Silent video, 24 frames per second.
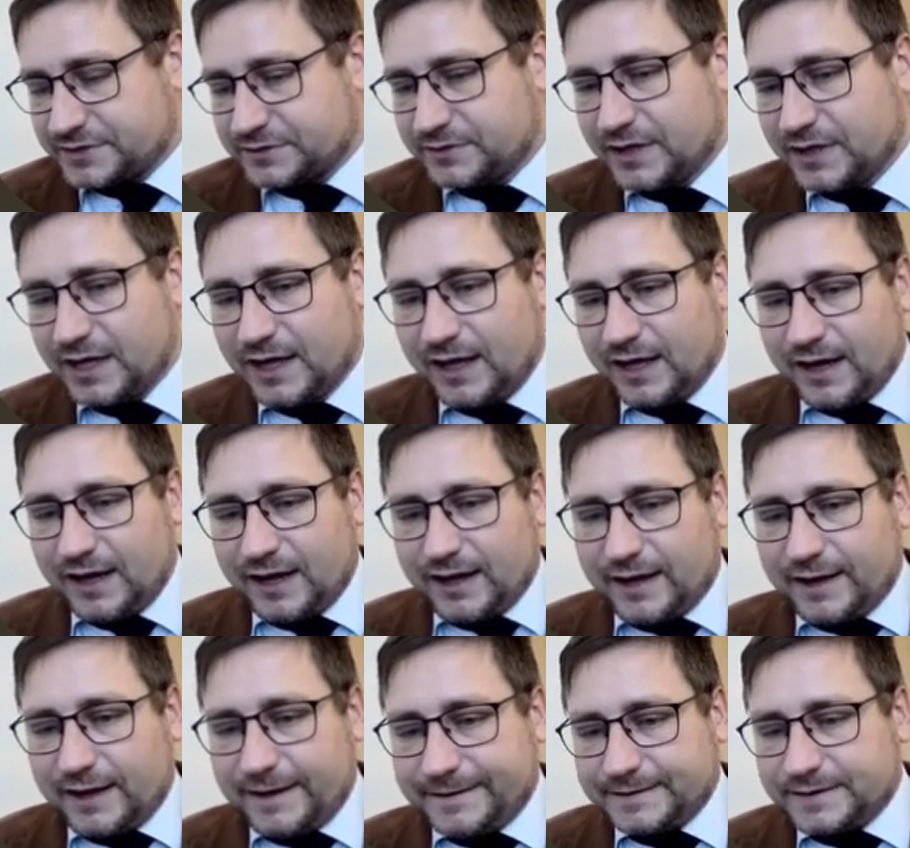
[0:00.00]
So
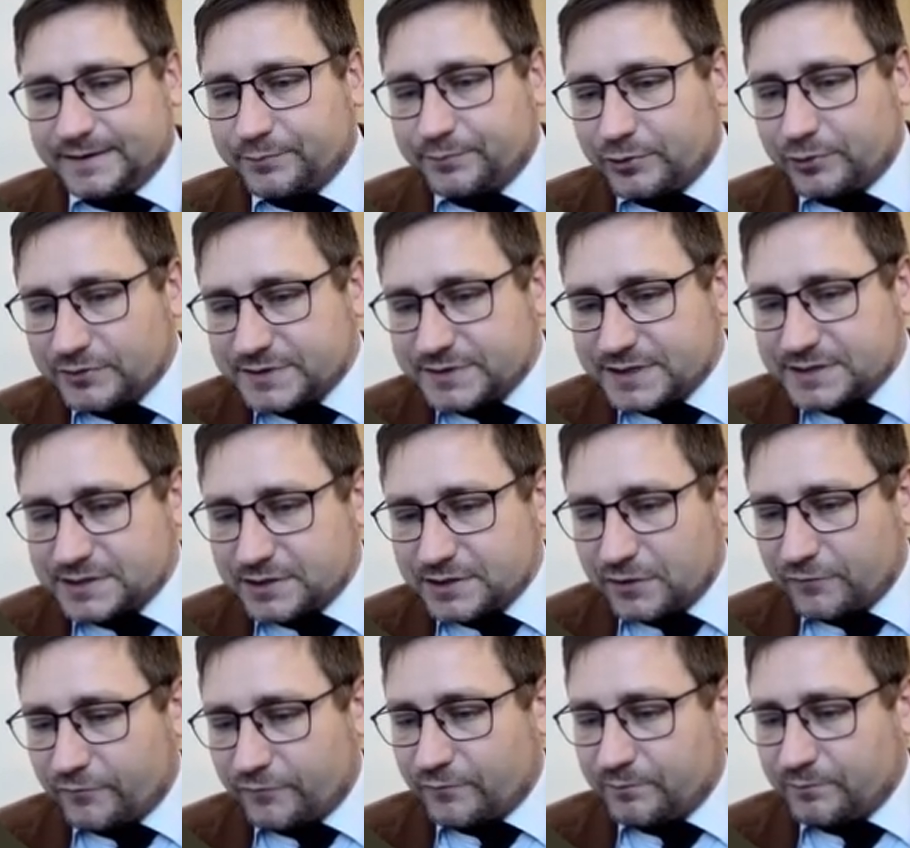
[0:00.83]
the process
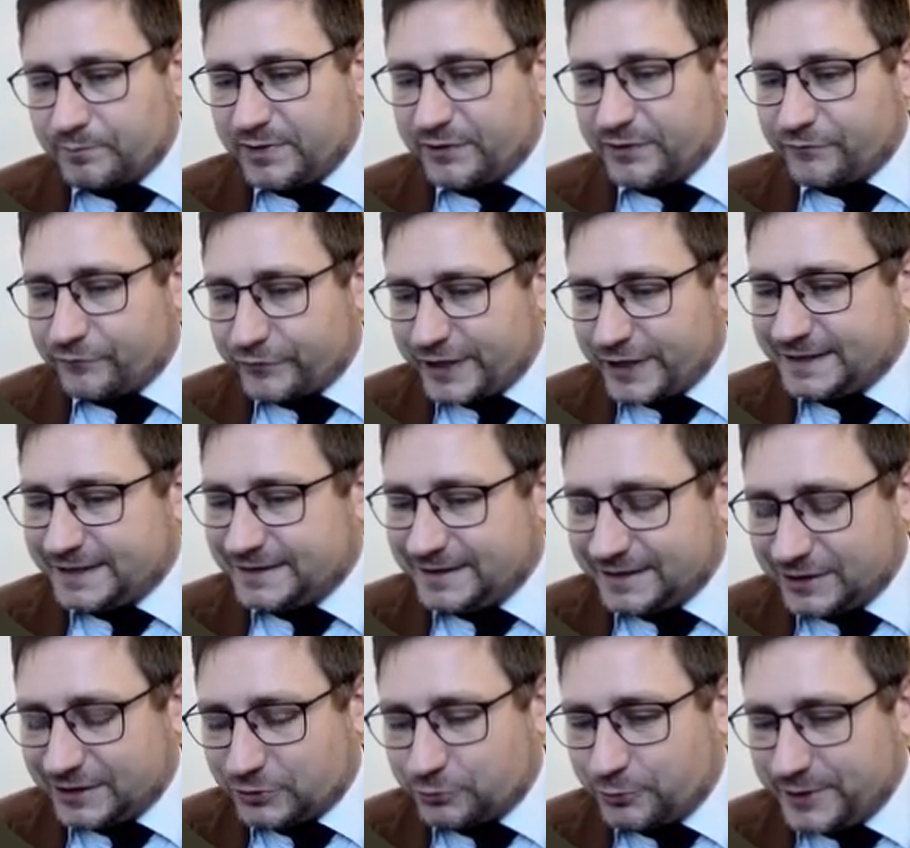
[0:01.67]
of
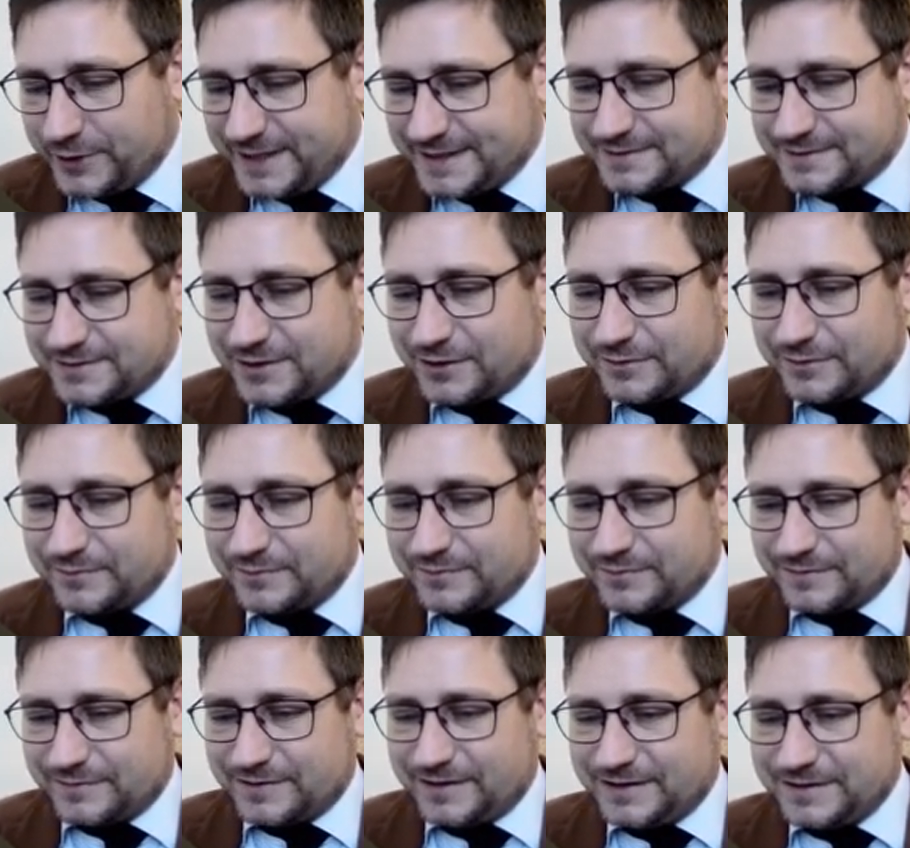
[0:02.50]
befriending
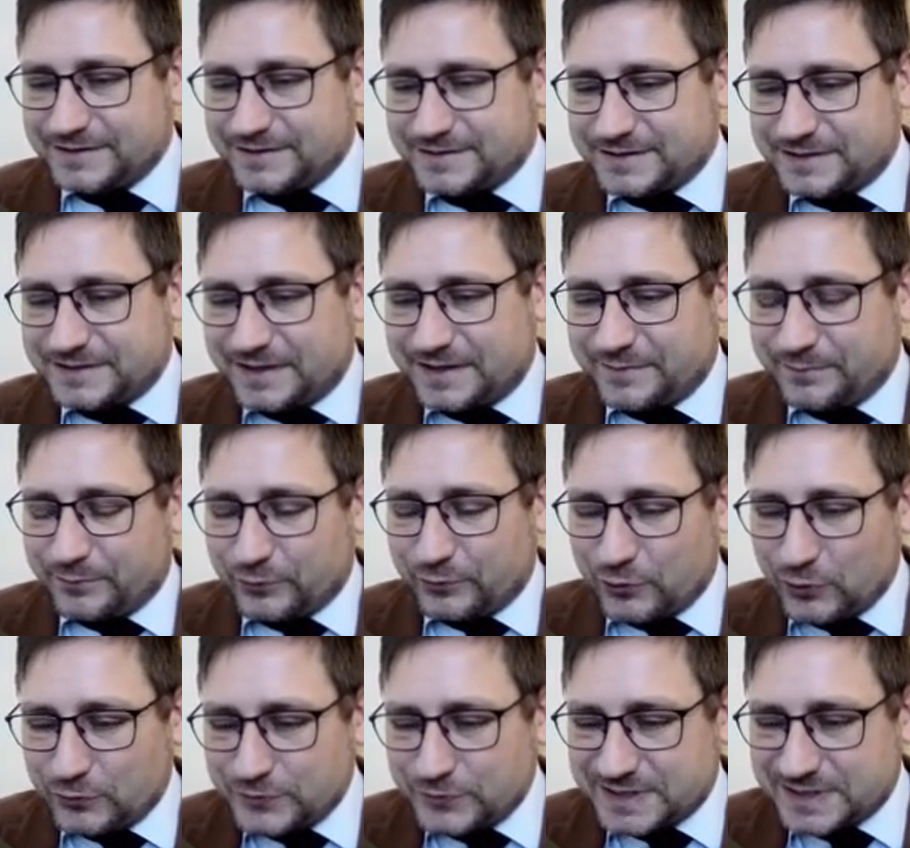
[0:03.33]
wisdom is the
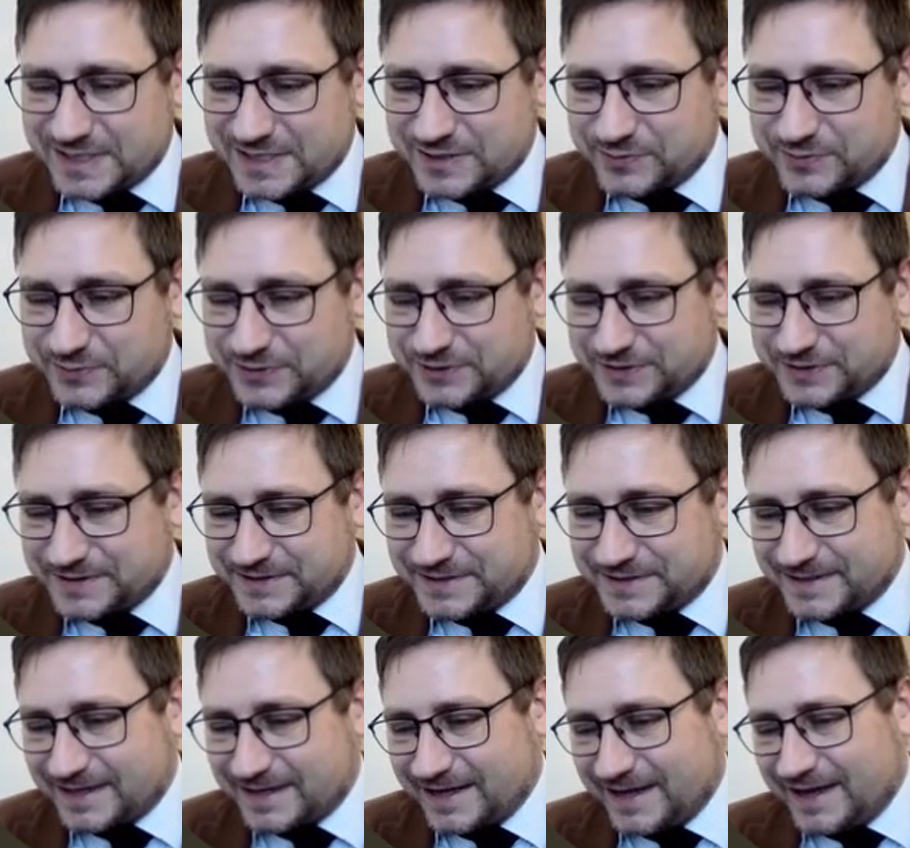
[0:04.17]
process which
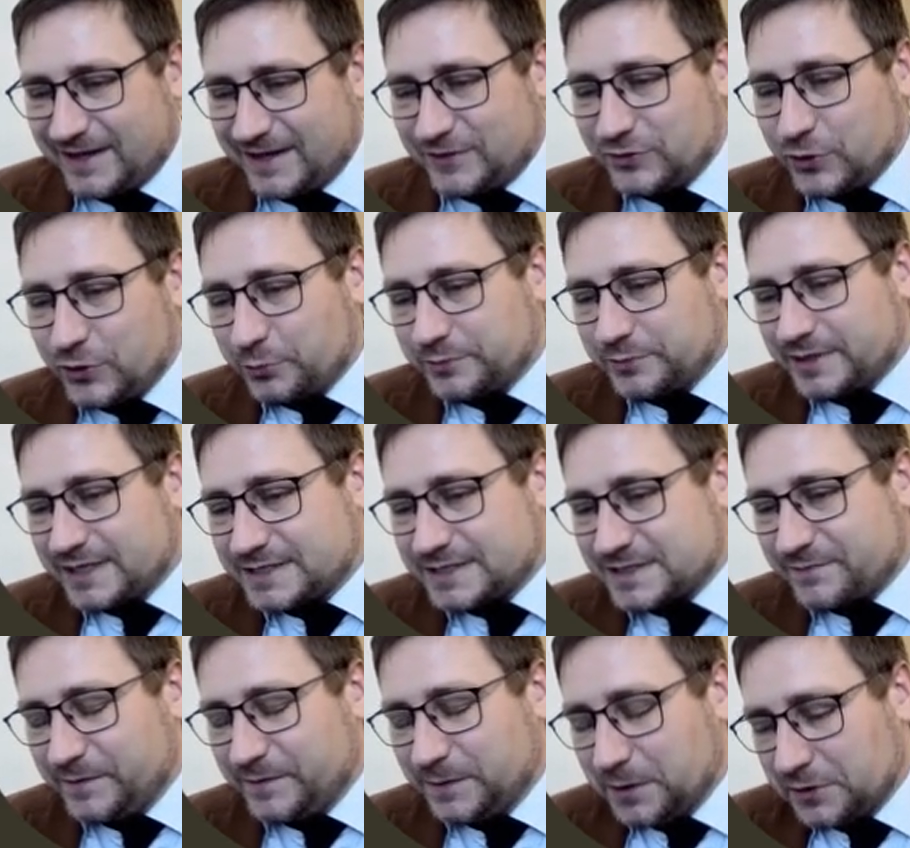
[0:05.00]
is known
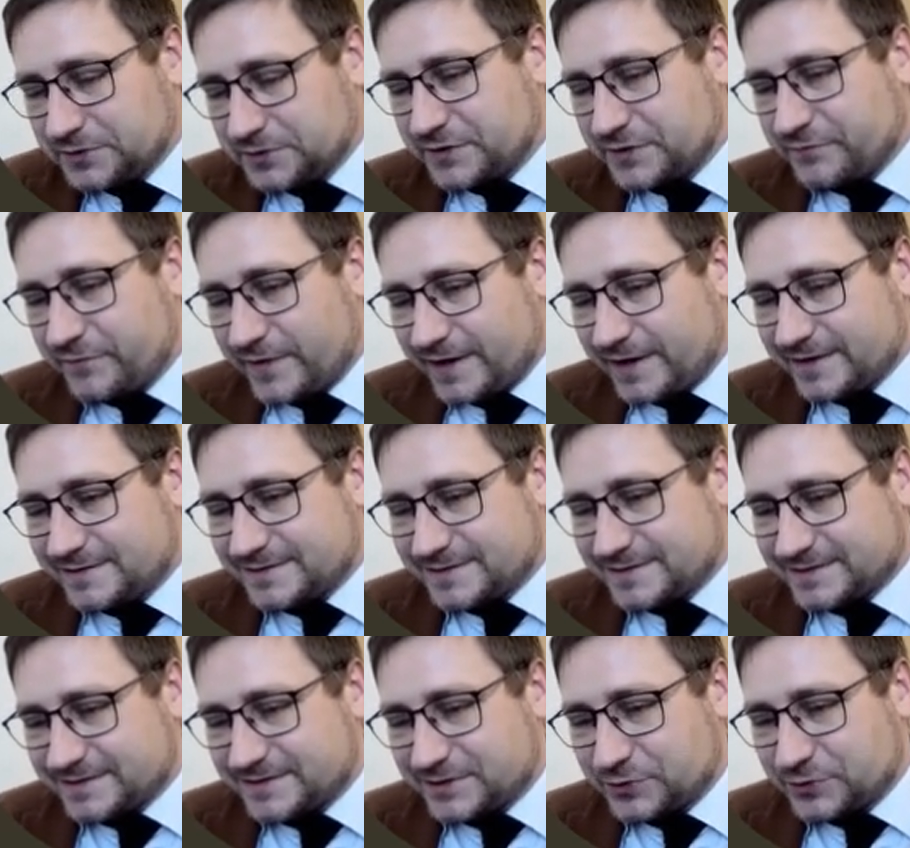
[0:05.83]
as philosophizing.